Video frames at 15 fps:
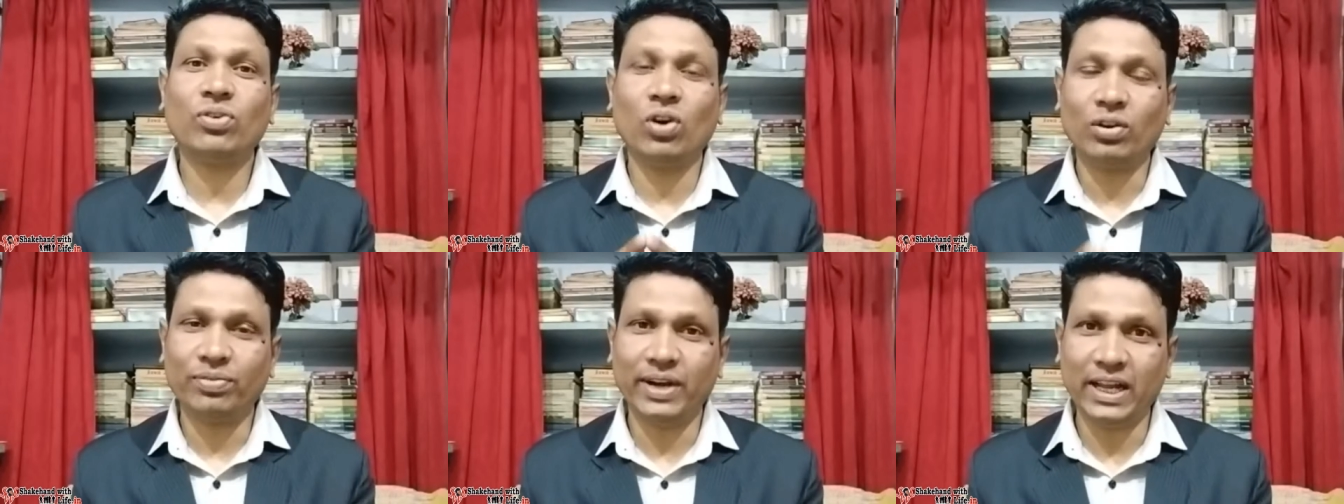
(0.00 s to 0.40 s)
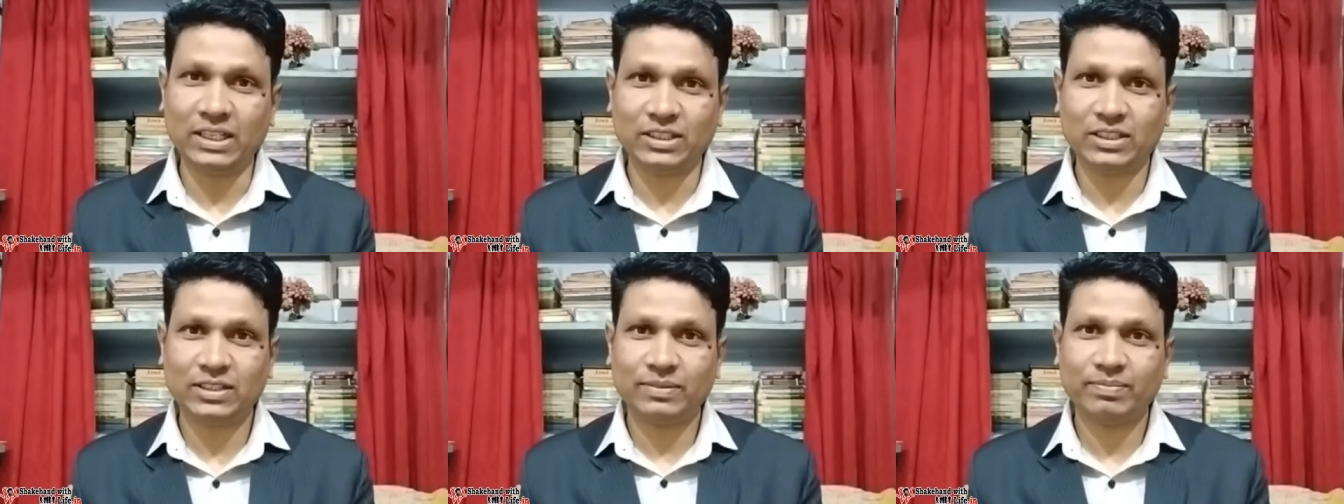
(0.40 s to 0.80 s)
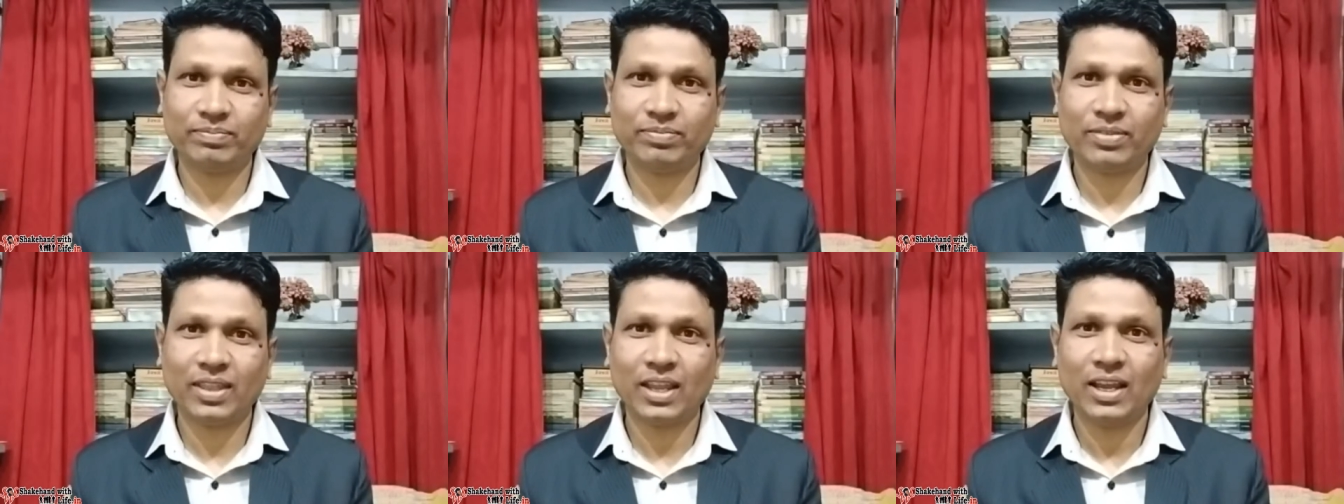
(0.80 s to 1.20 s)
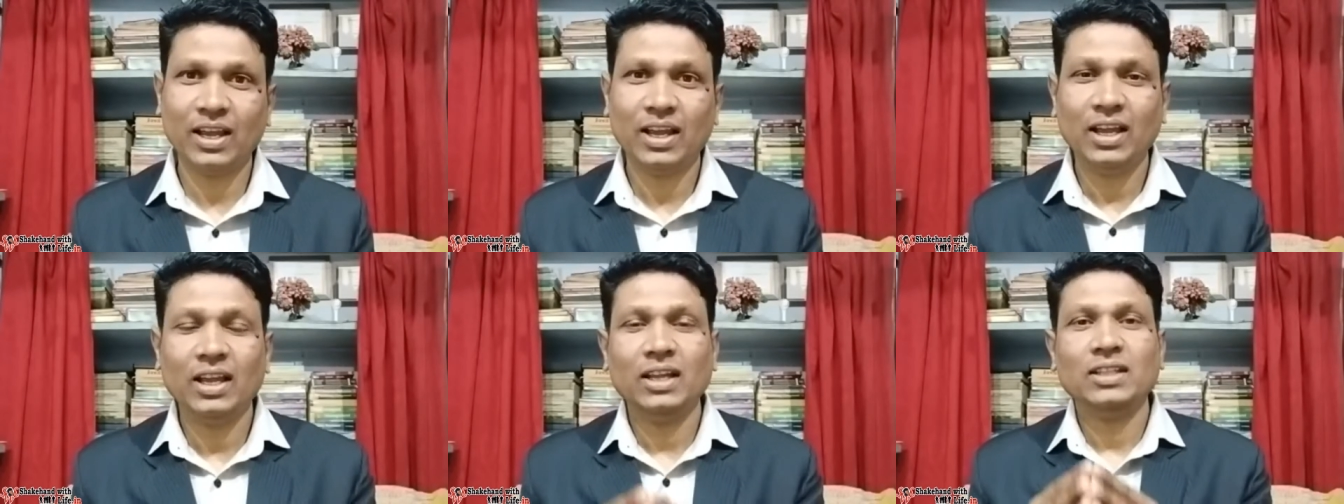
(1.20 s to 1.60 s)
confidence.
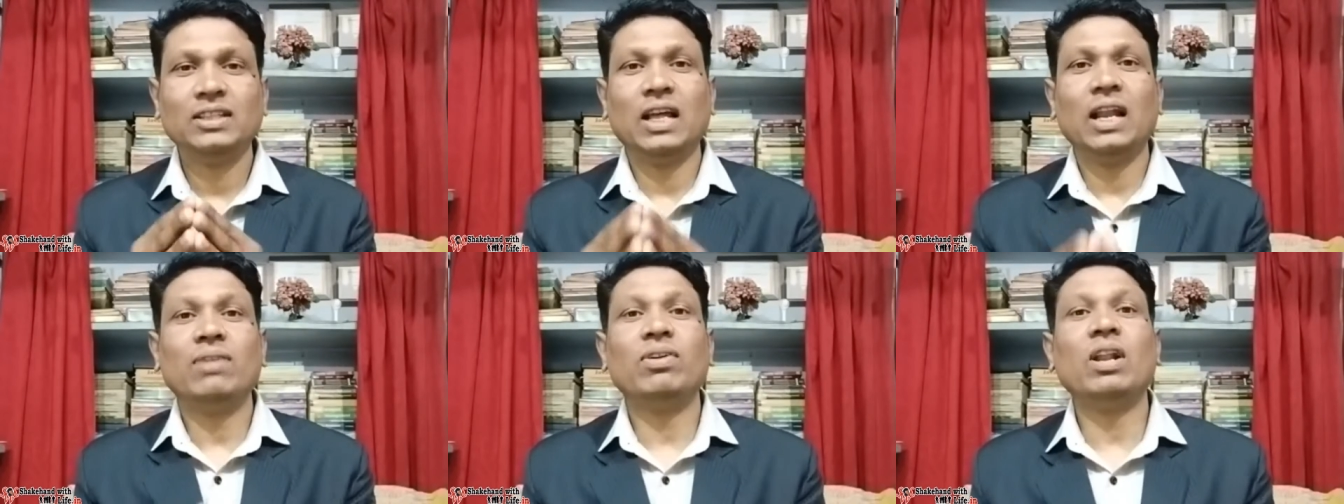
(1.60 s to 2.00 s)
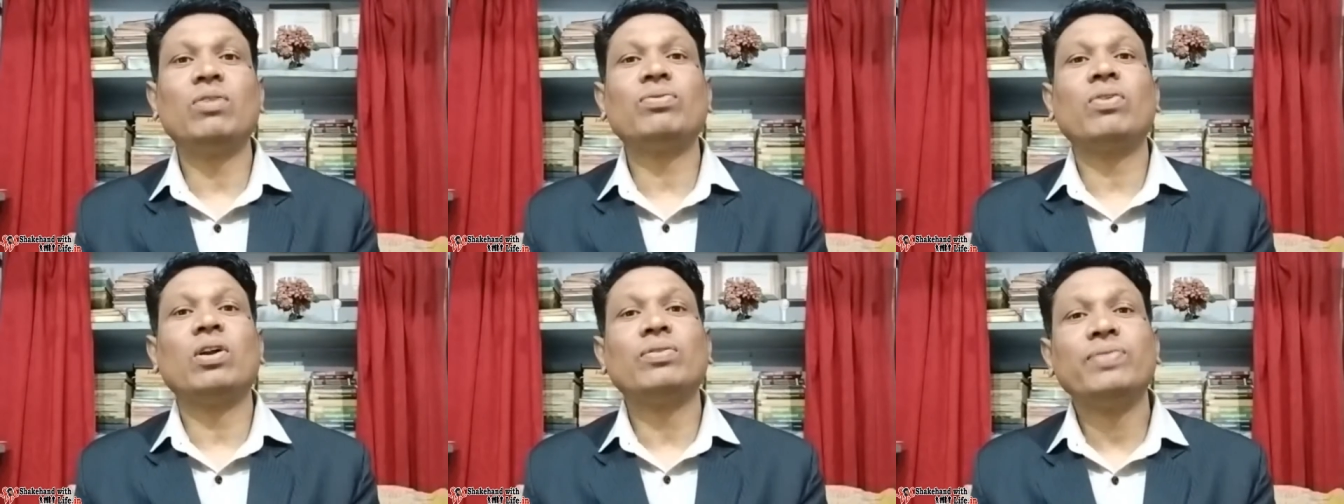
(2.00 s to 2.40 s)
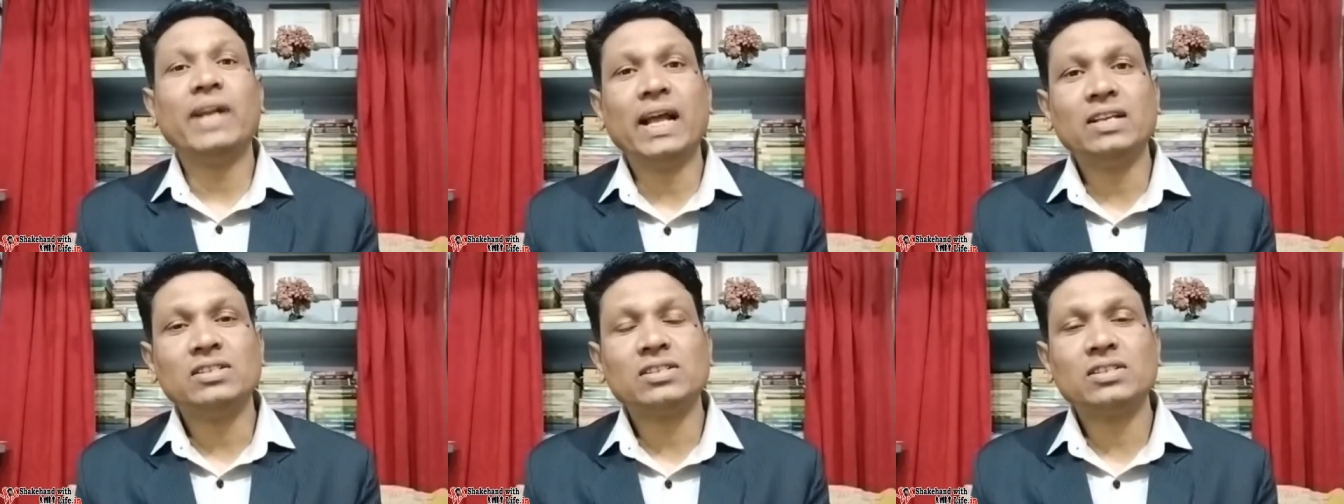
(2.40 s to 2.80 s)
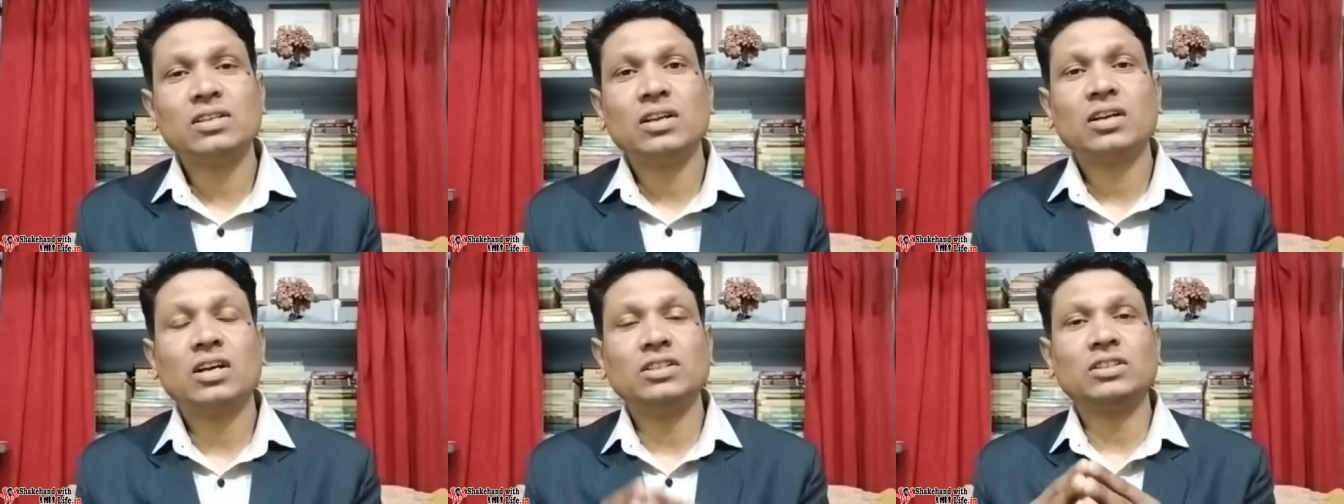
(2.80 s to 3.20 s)
The level of
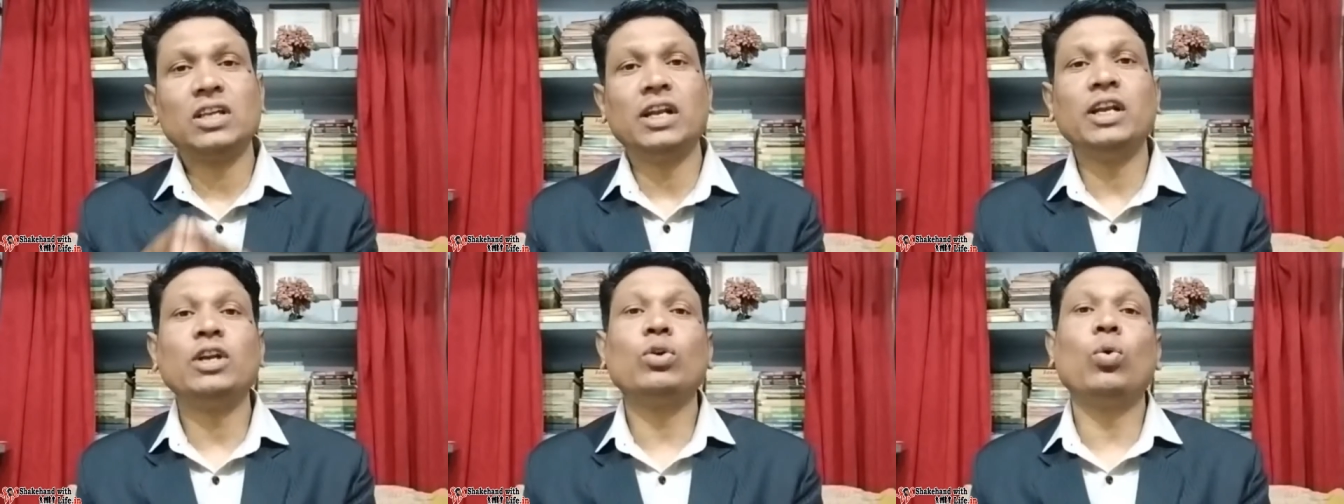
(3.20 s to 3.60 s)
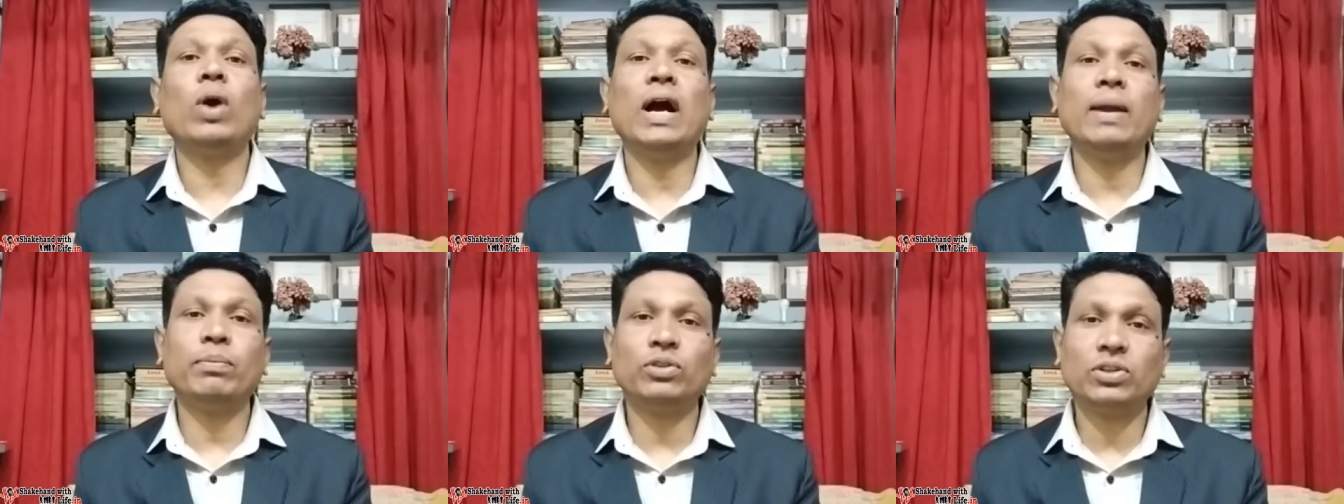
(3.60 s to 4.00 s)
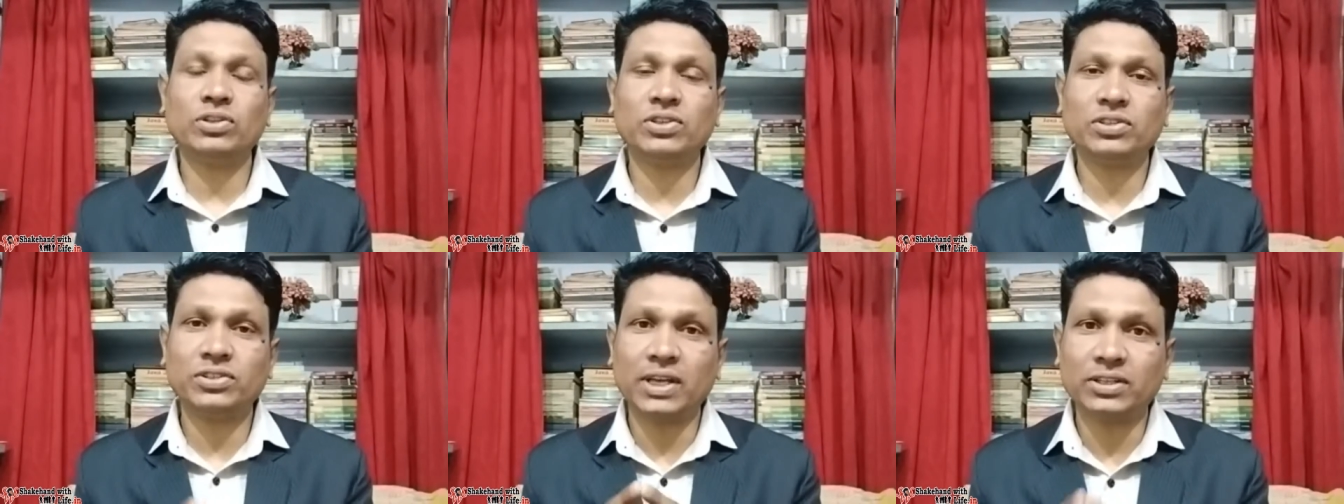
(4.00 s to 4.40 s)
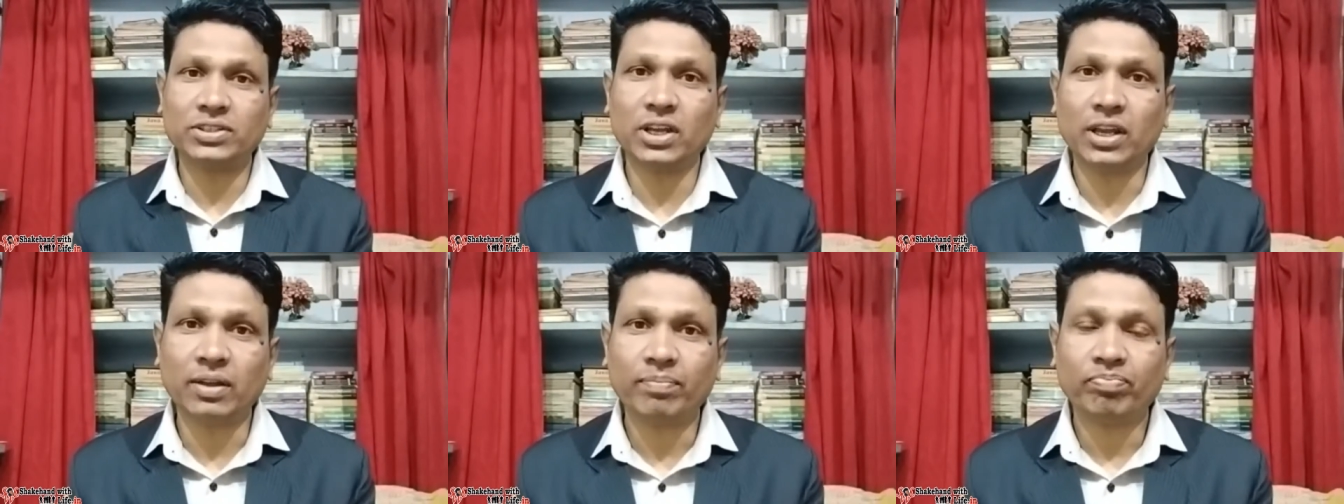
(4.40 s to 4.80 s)
confidence concerning to hypothesis
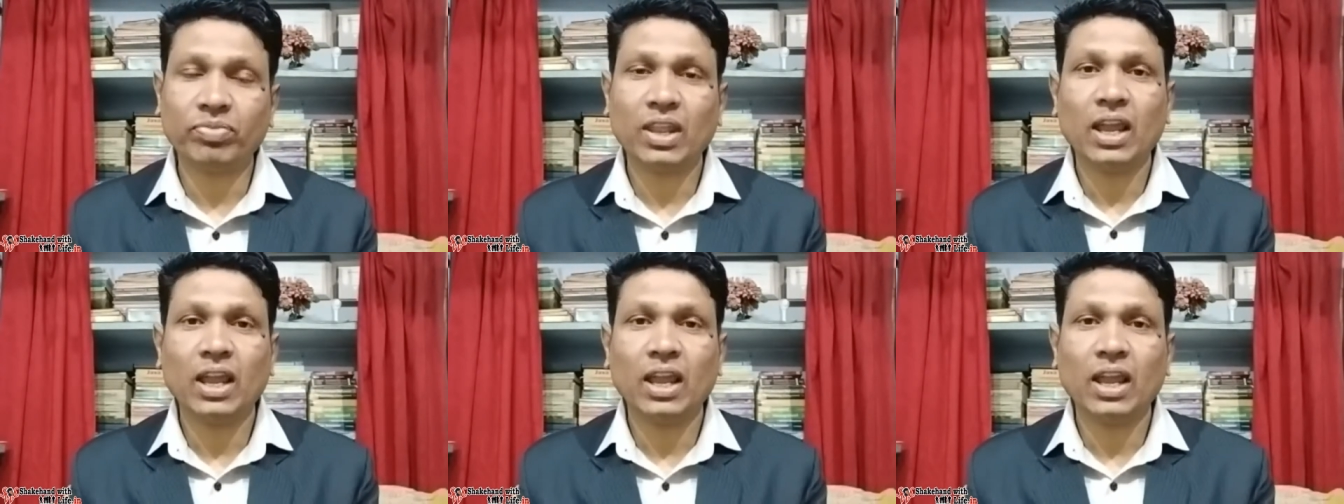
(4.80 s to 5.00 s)
testing